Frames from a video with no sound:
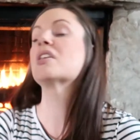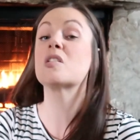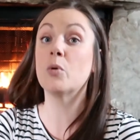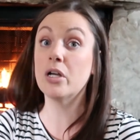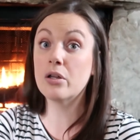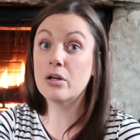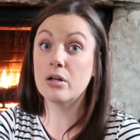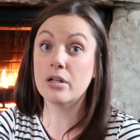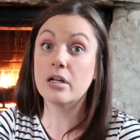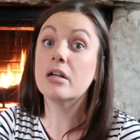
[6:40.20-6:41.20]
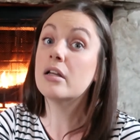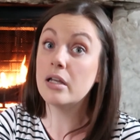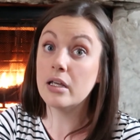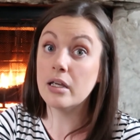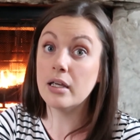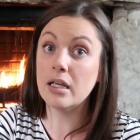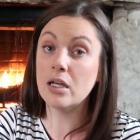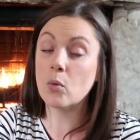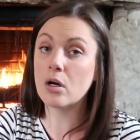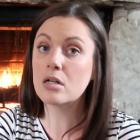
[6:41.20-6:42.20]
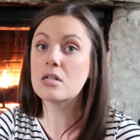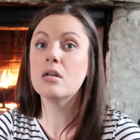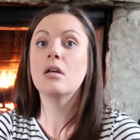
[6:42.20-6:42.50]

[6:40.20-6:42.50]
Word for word: Spoiler alert, it worked.